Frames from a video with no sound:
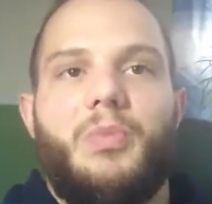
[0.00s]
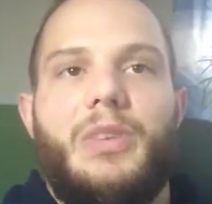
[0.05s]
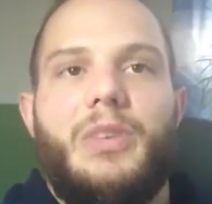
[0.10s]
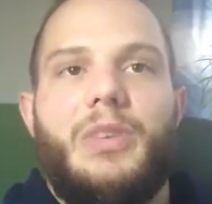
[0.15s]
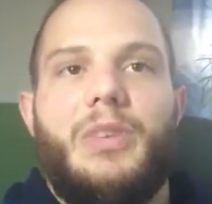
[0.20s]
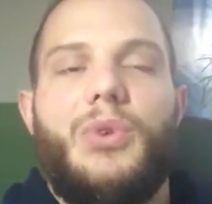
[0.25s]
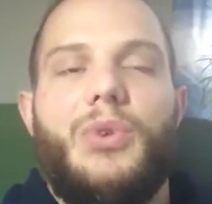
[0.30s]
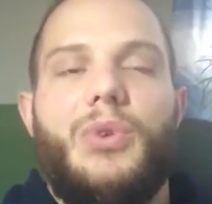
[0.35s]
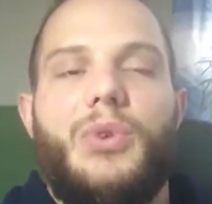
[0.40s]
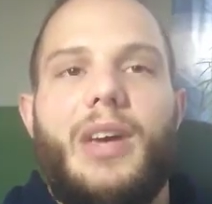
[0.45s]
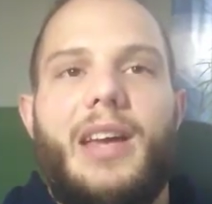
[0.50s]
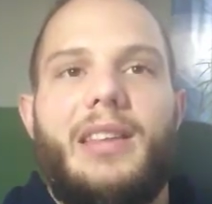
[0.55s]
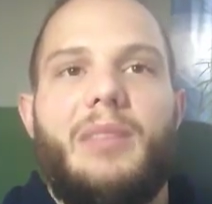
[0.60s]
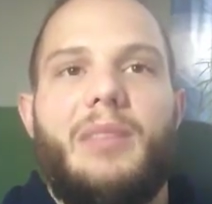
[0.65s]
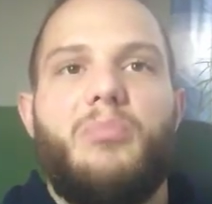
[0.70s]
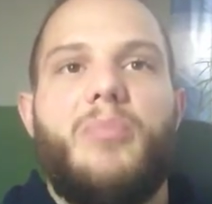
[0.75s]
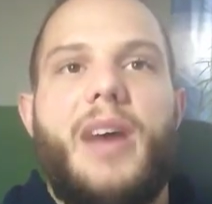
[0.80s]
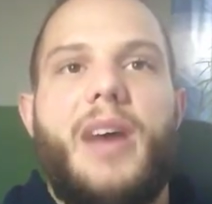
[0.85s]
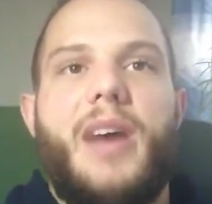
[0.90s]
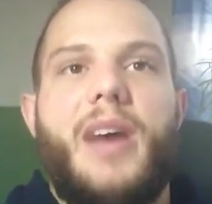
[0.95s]
If you can
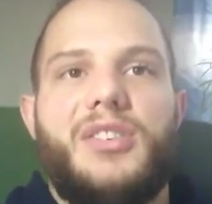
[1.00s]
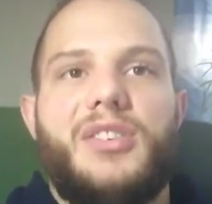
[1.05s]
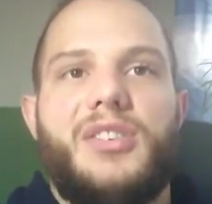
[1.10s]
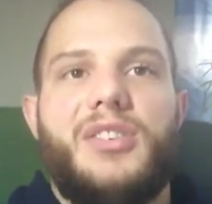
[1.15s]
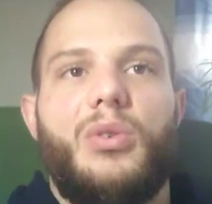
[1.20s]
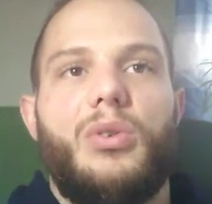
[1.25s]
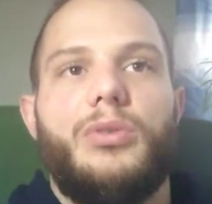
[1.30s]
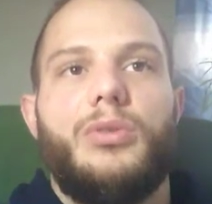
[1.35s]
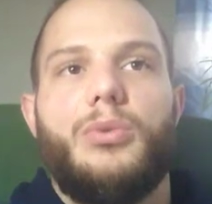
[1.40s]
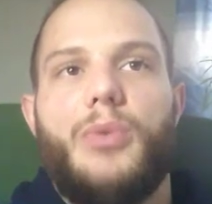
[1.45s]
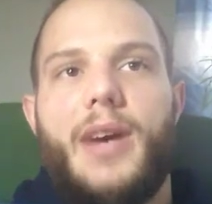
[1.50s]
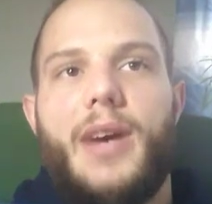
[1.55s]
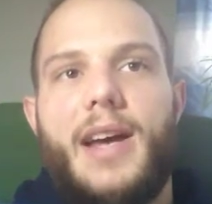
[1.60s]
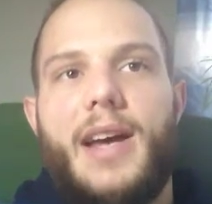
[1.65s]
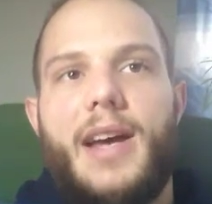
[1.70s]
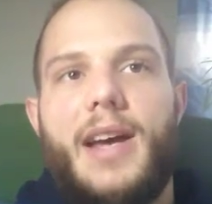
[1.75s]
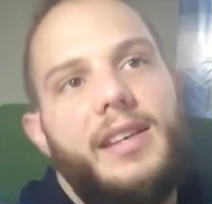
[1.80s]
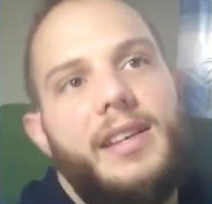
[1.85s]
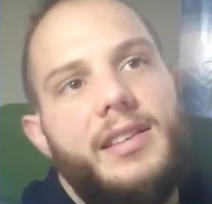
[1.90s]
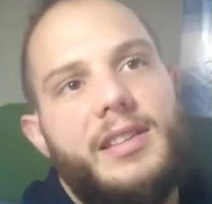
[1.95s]
imagine
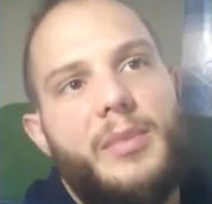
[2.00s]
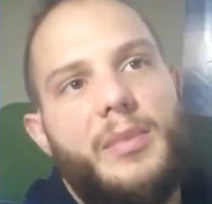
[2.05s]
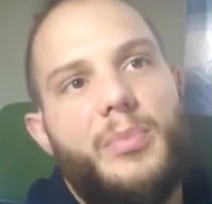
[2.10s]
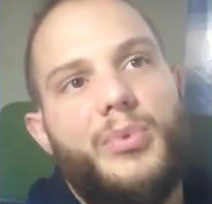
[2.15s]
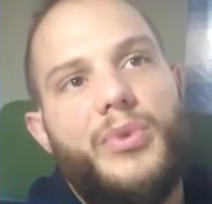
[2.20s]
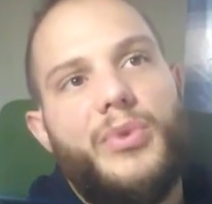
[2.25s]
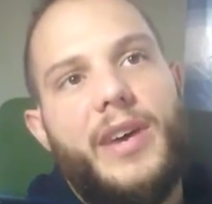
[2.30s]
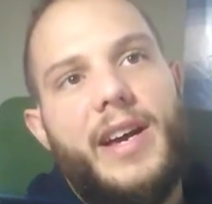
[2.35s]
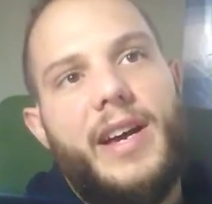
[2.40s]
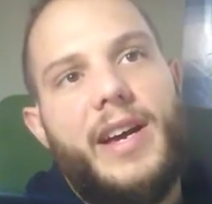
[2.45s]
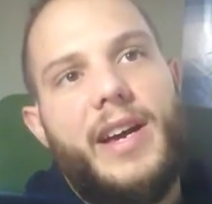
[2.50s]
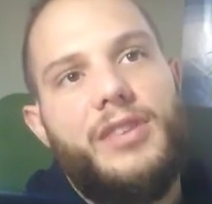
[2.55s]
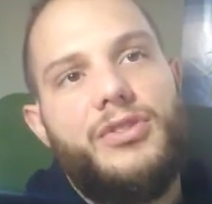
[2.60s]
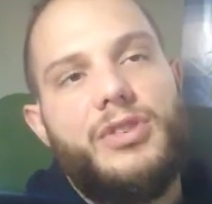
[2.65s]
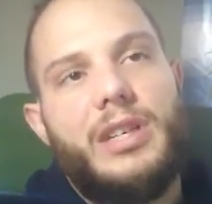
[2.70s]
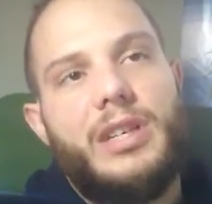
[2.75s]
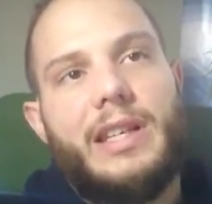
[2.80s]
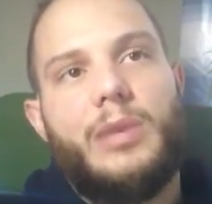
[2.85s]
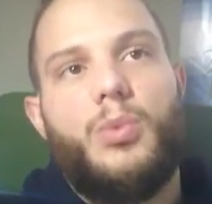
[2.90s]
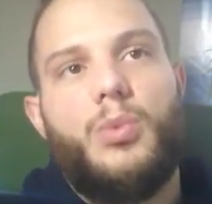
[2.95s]
already the
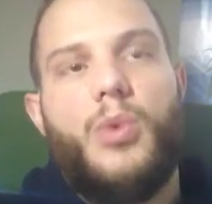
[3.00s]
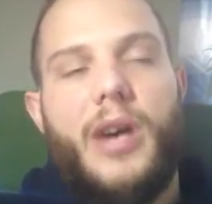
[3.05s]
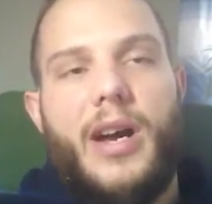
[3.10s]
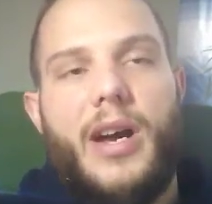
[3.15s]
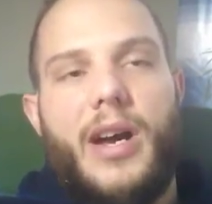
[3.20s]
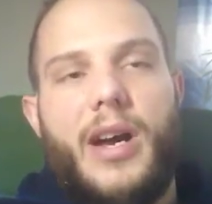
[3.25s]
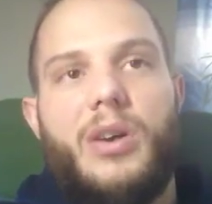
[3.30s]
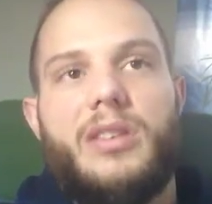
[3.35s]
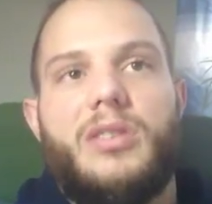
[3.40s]
branch and where